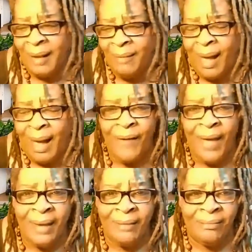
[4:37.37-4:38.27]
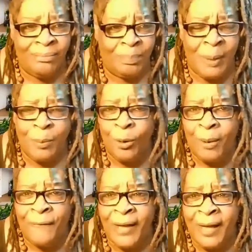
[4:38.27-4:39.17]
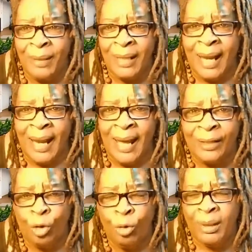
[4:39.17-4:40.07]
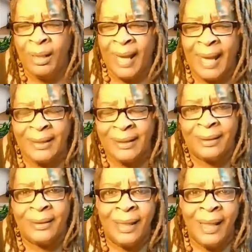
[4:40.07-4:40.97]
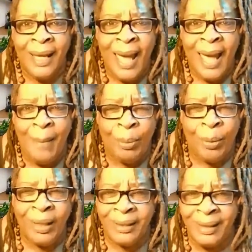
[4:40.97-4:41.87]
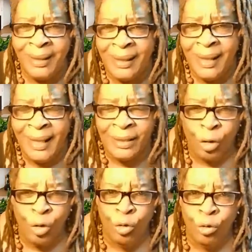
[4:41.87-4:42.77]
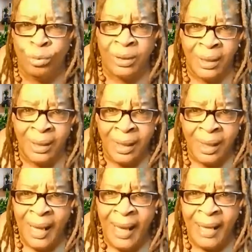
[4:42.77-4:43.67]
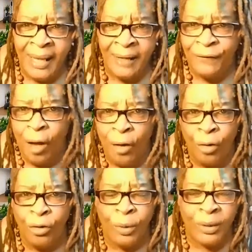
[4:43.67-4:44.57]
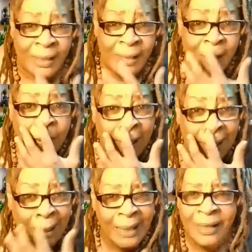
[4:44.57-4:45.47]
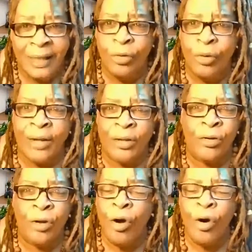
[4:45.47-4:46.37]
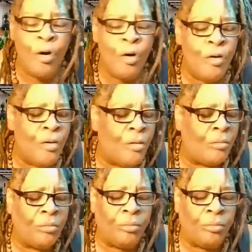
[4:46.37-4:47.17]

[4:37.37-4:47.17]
Because I've, I've had people in my family that had tubal ligations, had pregnancies in their tubes. And if y'all don't know what the hell that is, then you got no